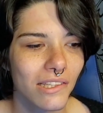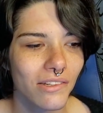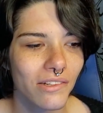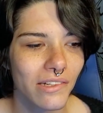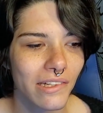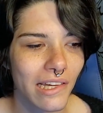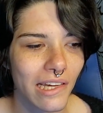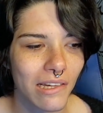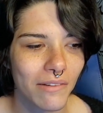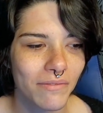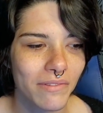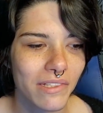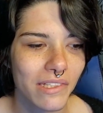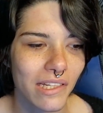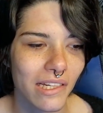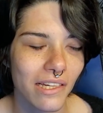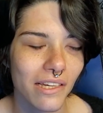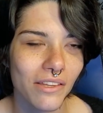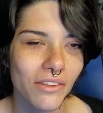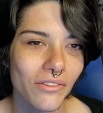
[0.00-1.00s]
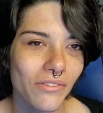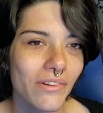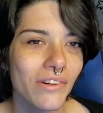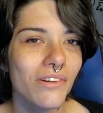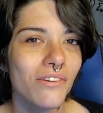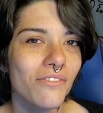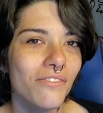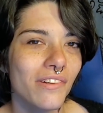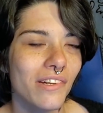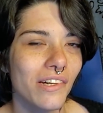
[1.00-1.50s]
through games like
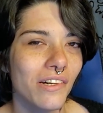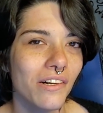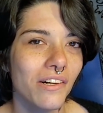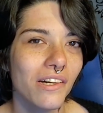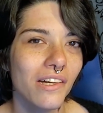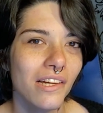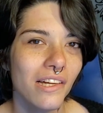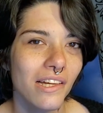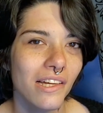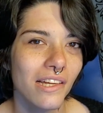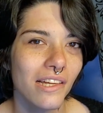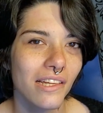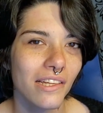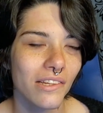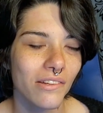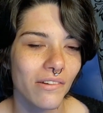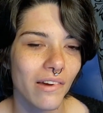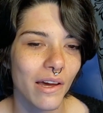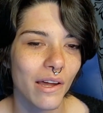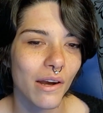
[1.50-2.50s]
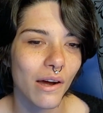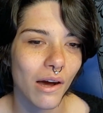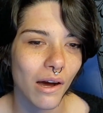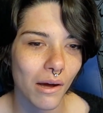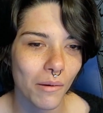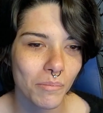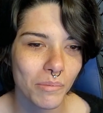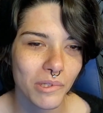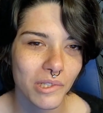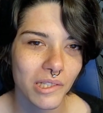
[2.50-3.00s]
Thrillville. You had
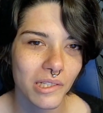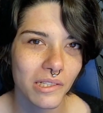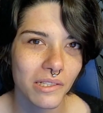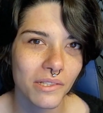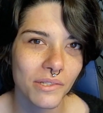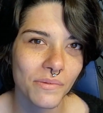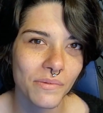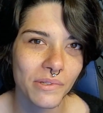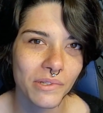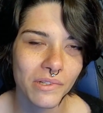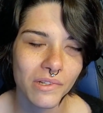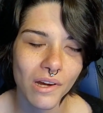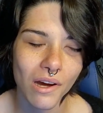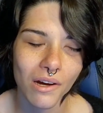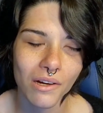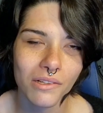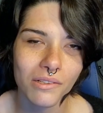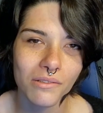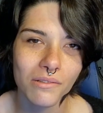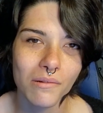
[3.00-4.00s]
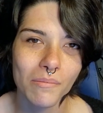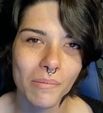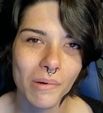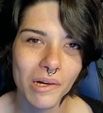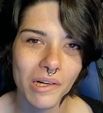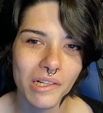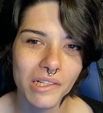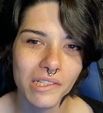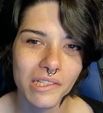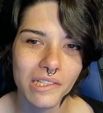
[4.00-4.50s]
options when you talked to a
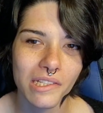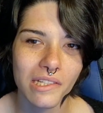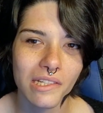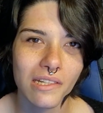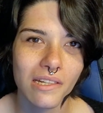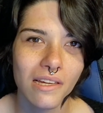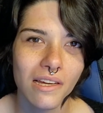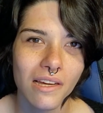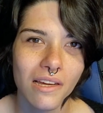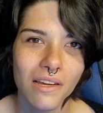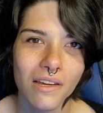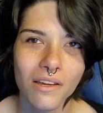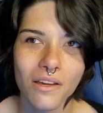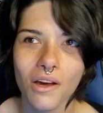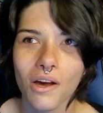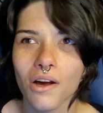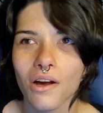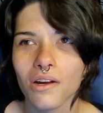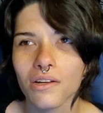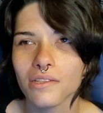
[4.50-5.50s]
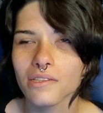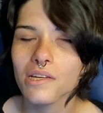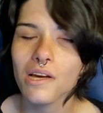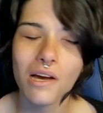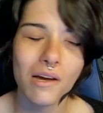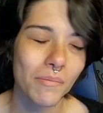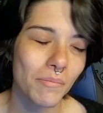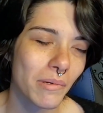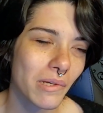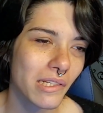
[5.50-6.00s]
person on
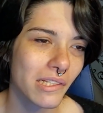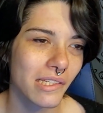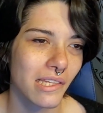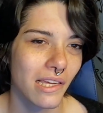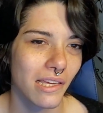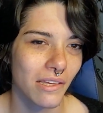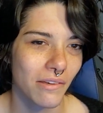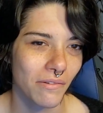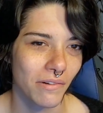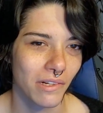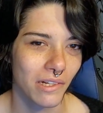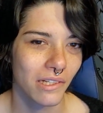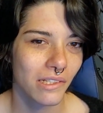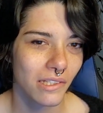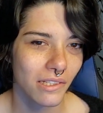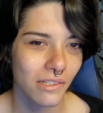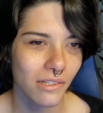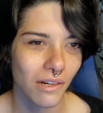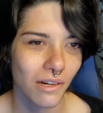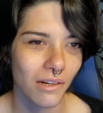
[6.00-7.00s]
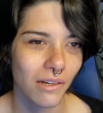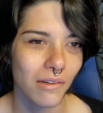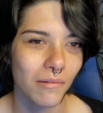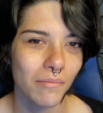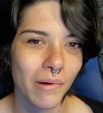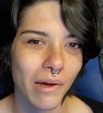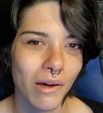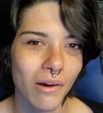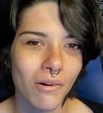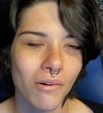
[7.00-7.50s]
topics that you wanted to talk
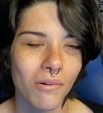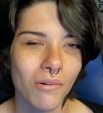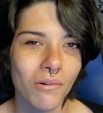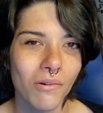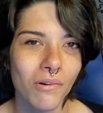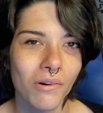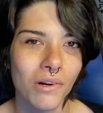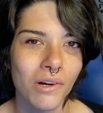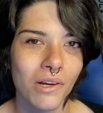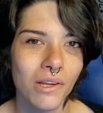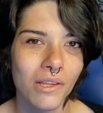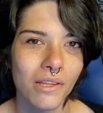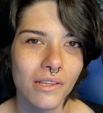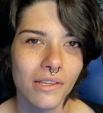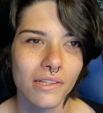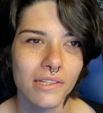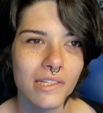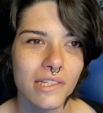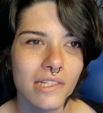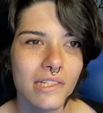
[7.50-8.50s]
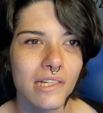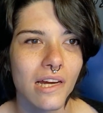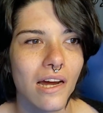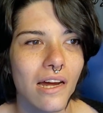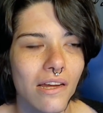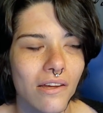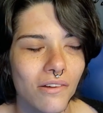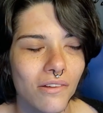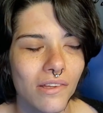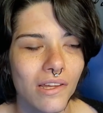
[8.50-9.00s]
about or the
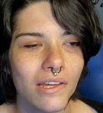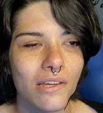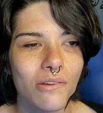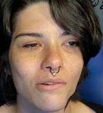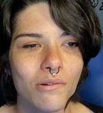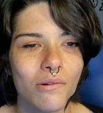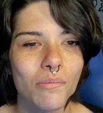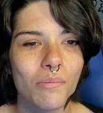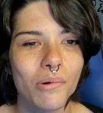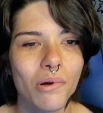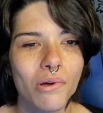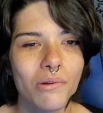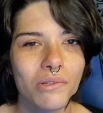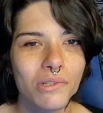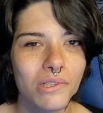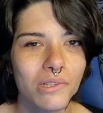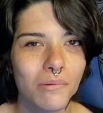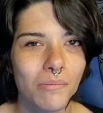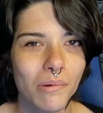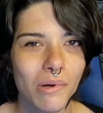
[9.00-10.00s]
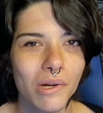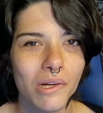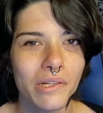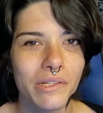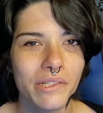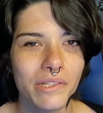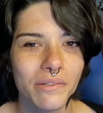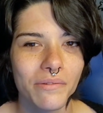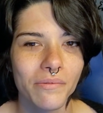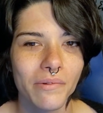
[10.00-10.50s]
style that you approached a
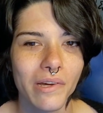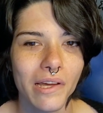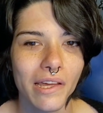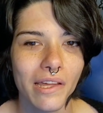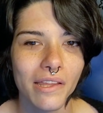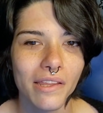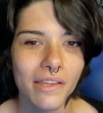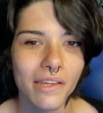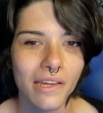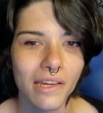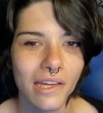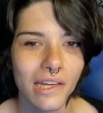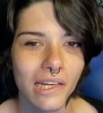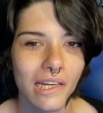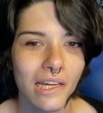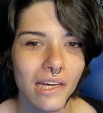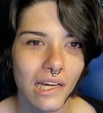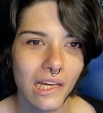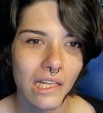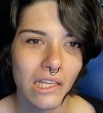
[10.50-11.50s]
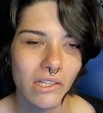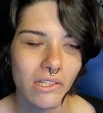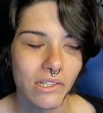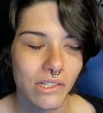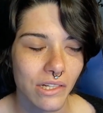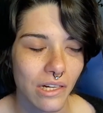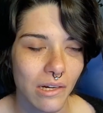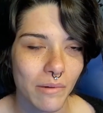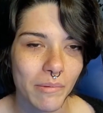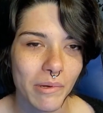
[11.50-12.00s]
person with, and this
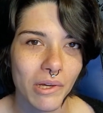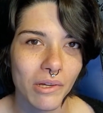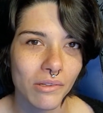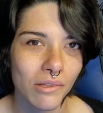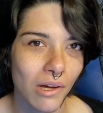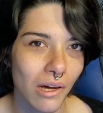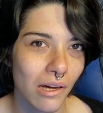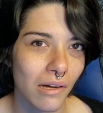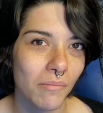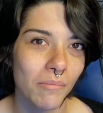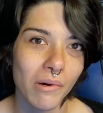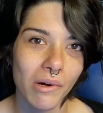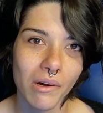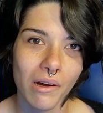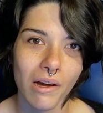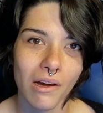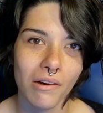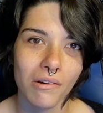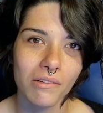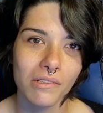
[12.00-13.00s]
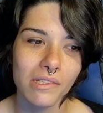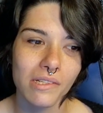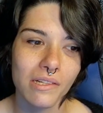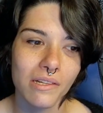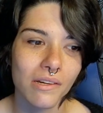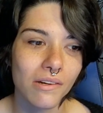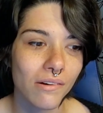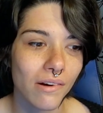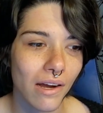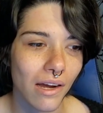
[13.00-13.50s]
taught me a lot about how to
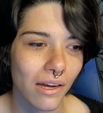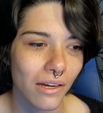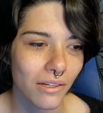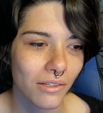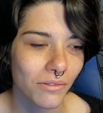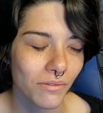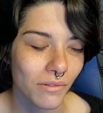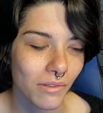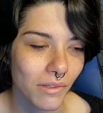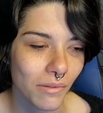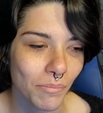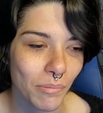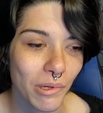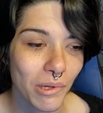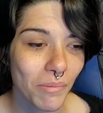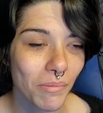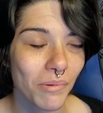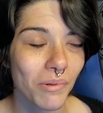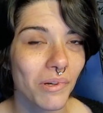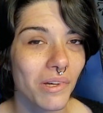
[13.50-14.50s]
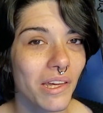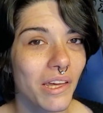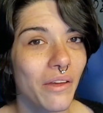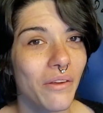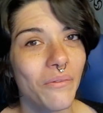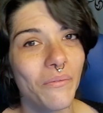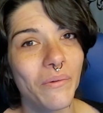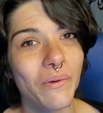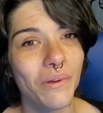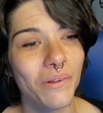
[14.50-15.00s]
interact with people
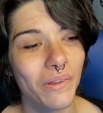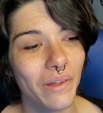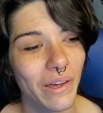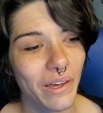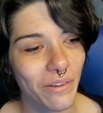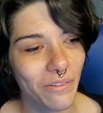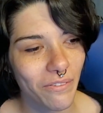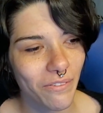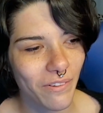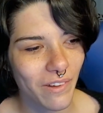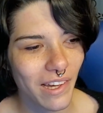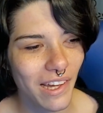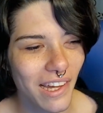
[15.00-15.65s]
in real life.